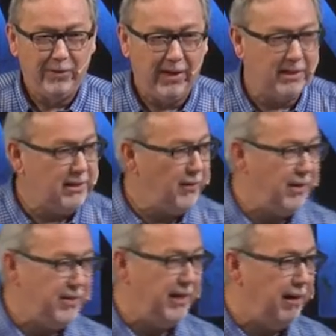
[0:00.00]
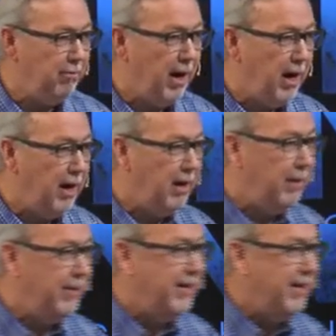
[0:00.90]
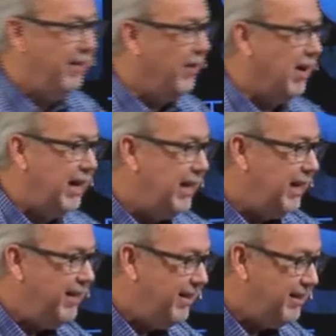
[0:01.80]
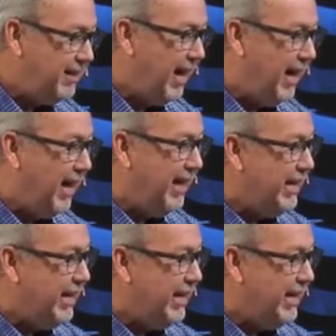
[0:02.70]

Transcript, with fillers: It's two to zero. They're not hitting this guy.